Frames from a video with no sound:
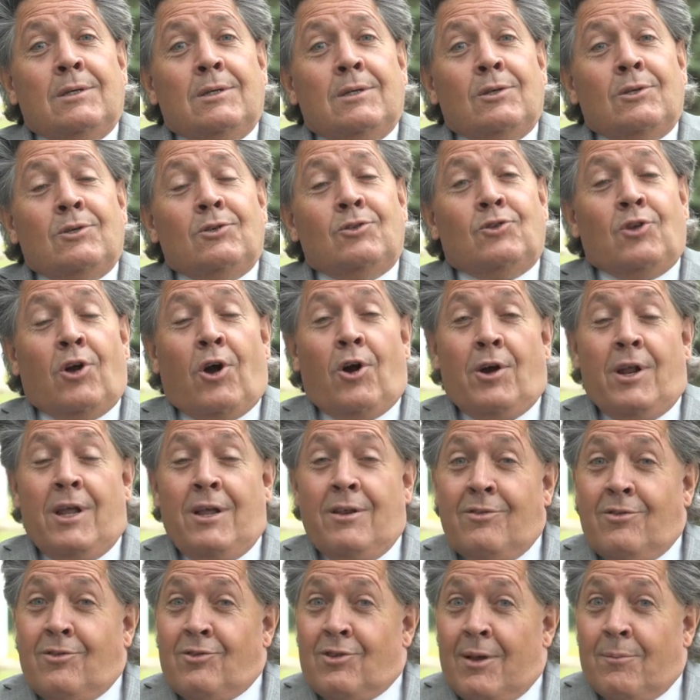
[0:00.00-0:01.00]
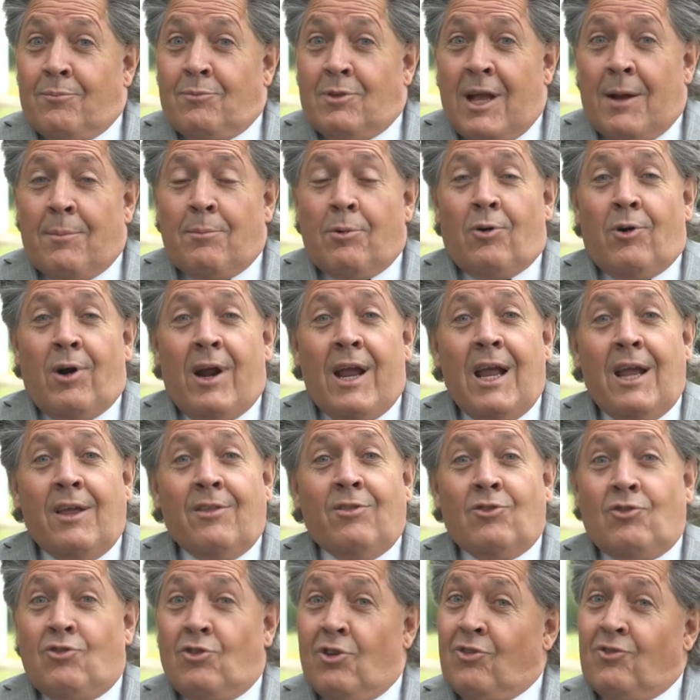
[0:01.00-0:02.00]
starting September
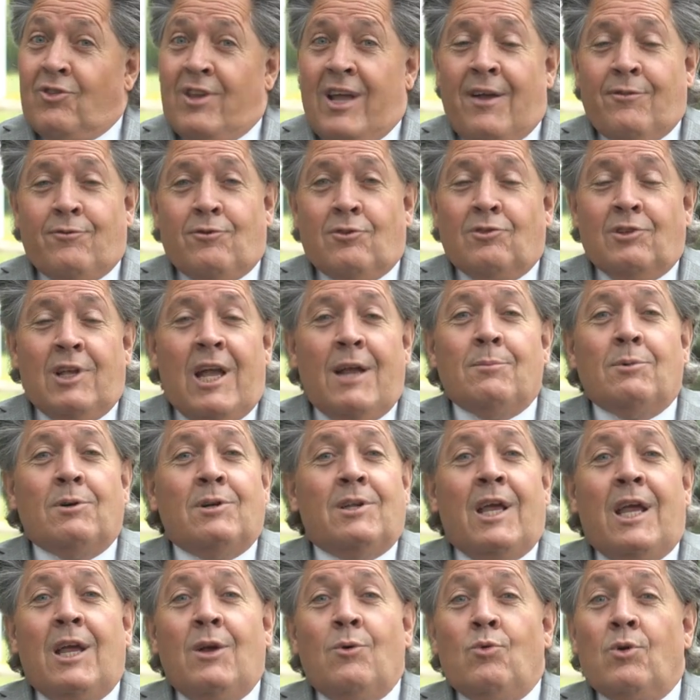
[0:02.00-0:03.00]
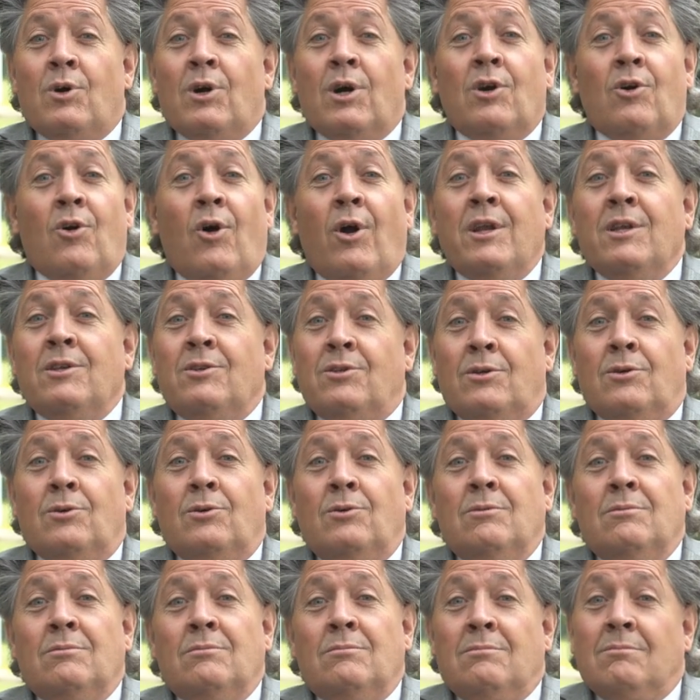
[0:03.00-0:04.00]
8th, just after Labor Day, we're going
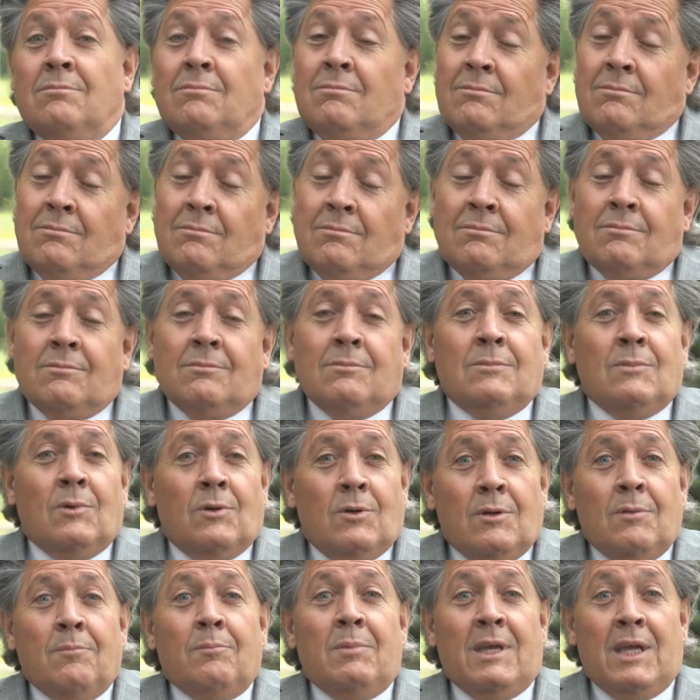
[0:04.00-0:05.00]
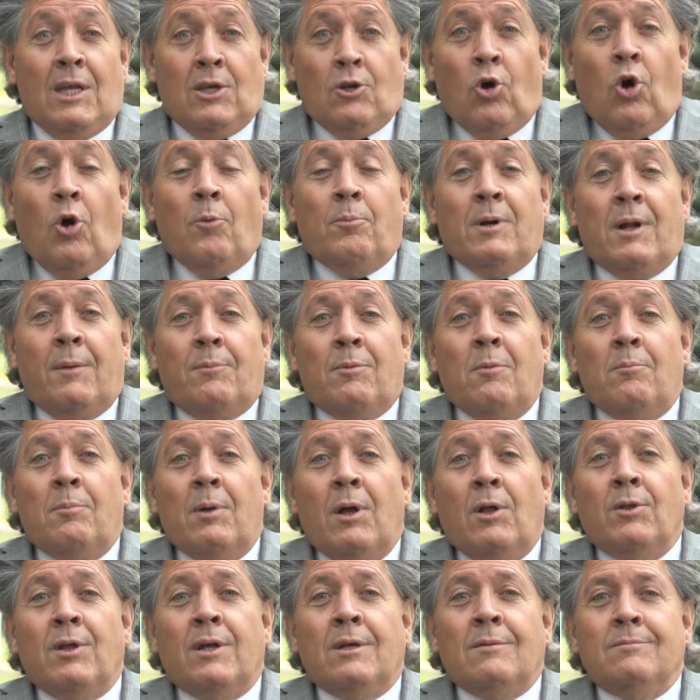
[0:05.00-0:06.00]
to begin to open up the
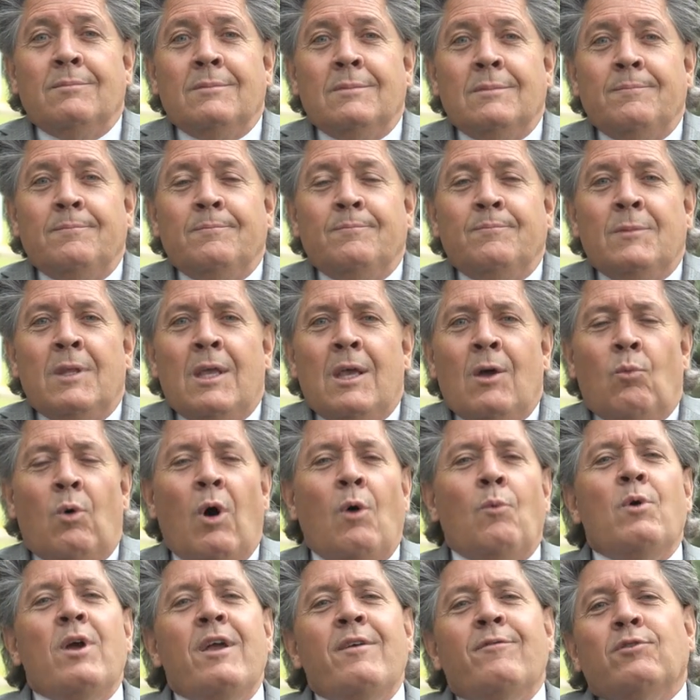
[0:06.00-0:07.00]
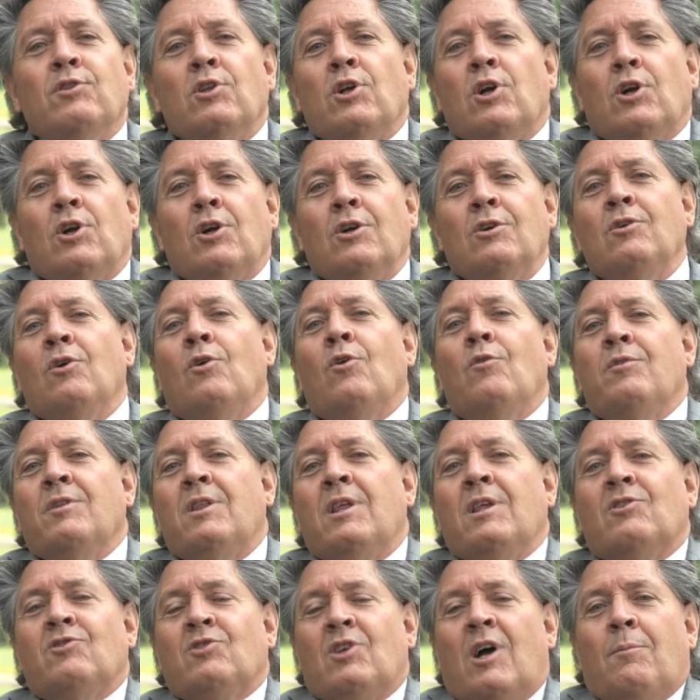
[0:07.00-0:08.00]
building. What we've learned over
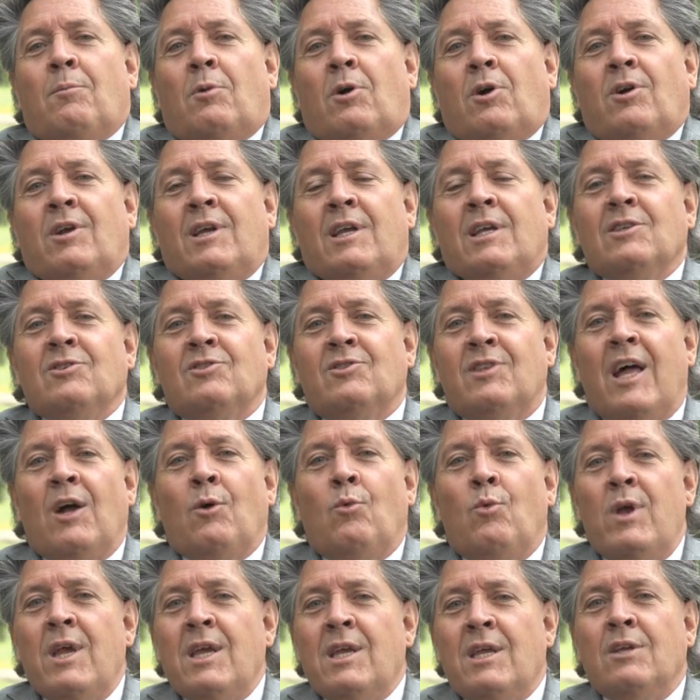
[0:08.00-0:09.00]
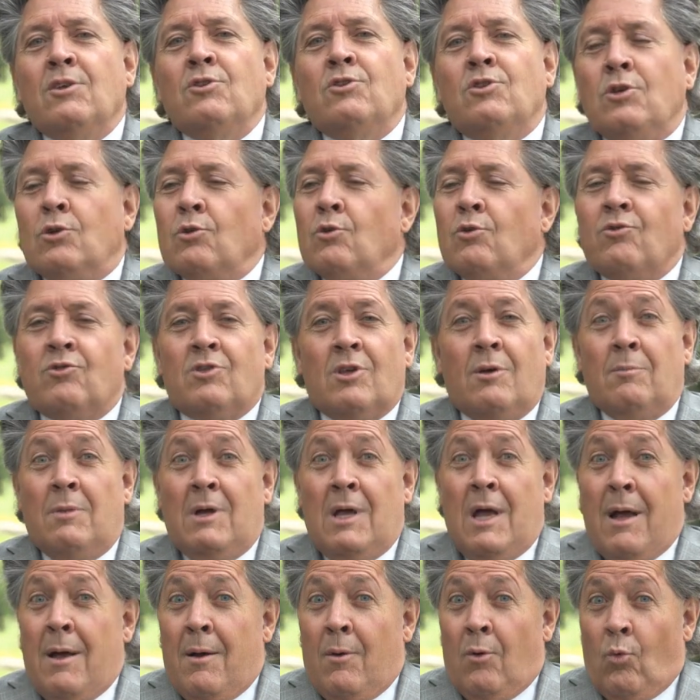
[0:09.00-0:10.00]
the summer is that we can do some
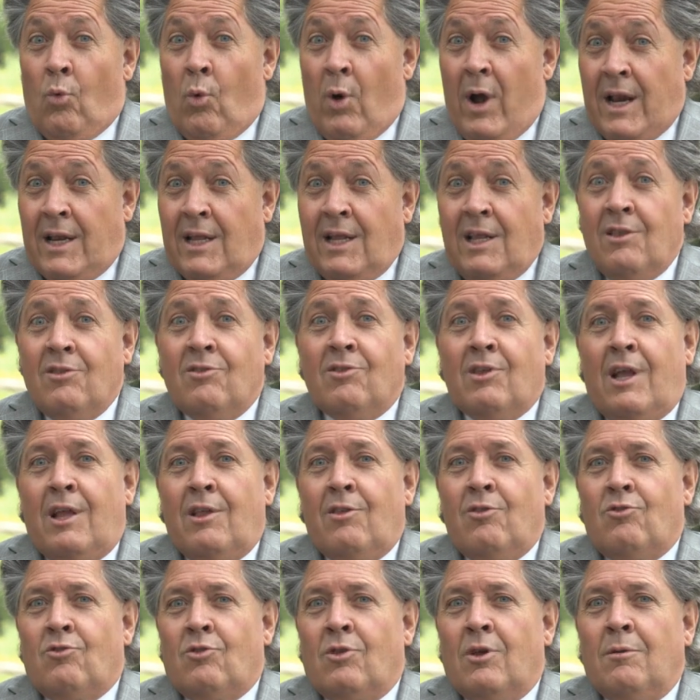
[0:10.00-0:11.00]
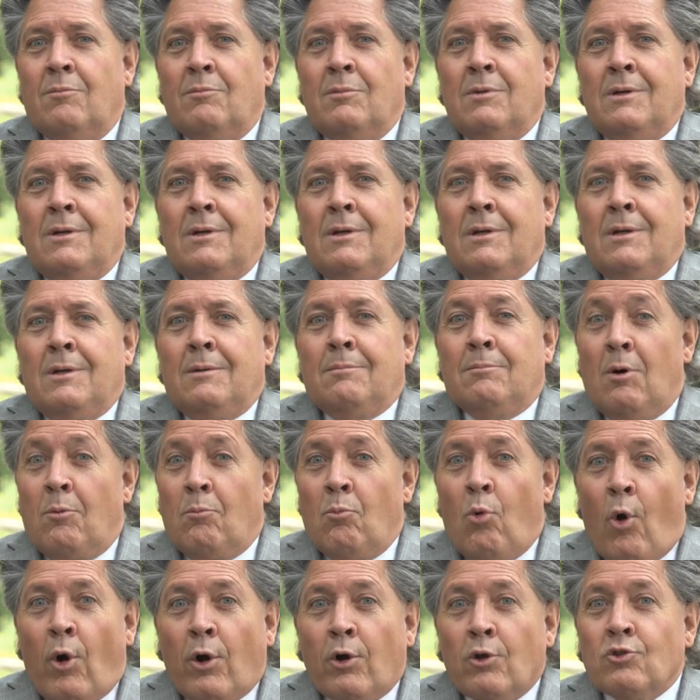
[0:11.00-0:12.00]
weddings and some
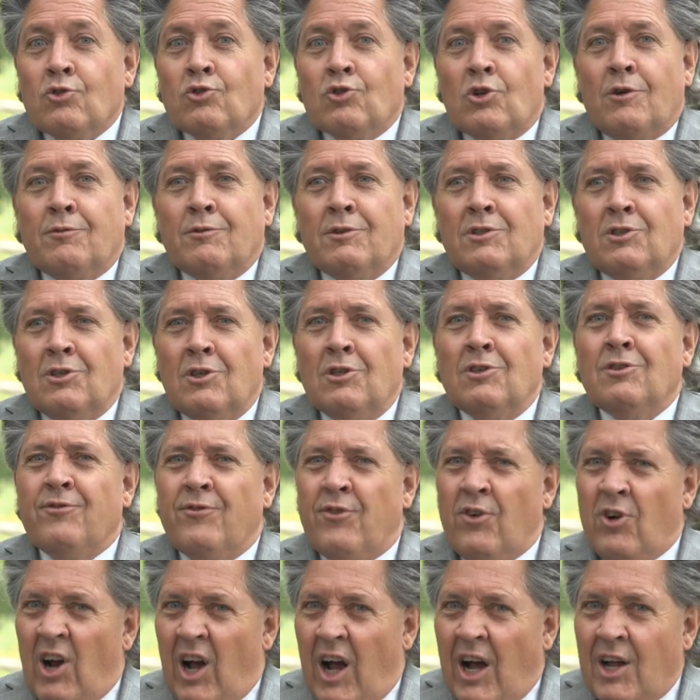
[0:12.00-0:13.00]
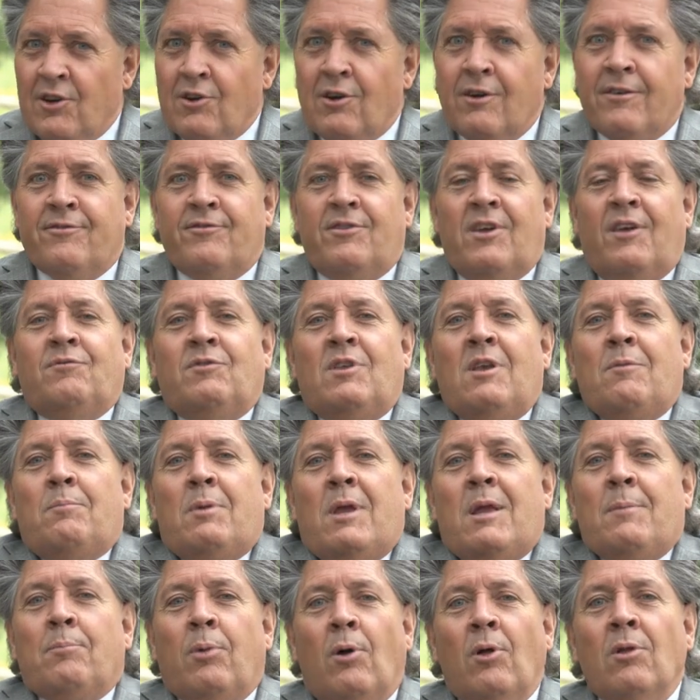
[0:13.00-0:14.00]
memorial services for under 50
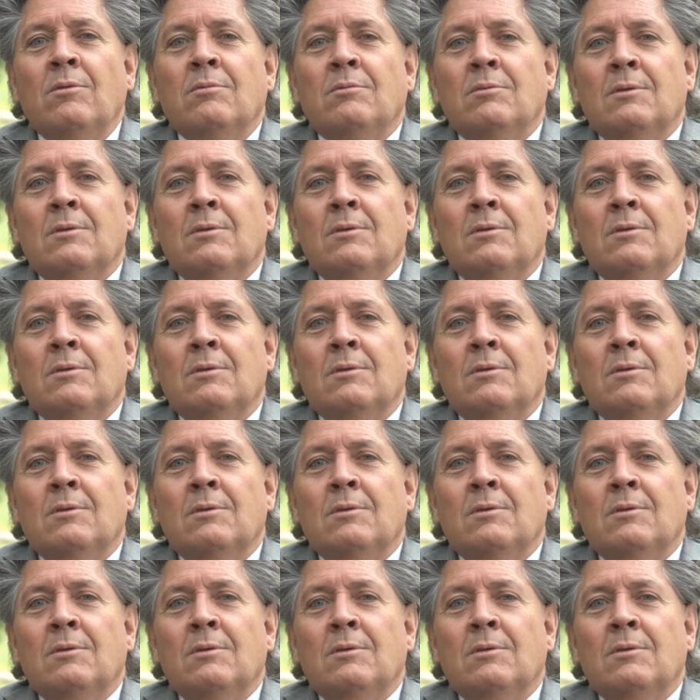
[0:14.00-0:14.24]
people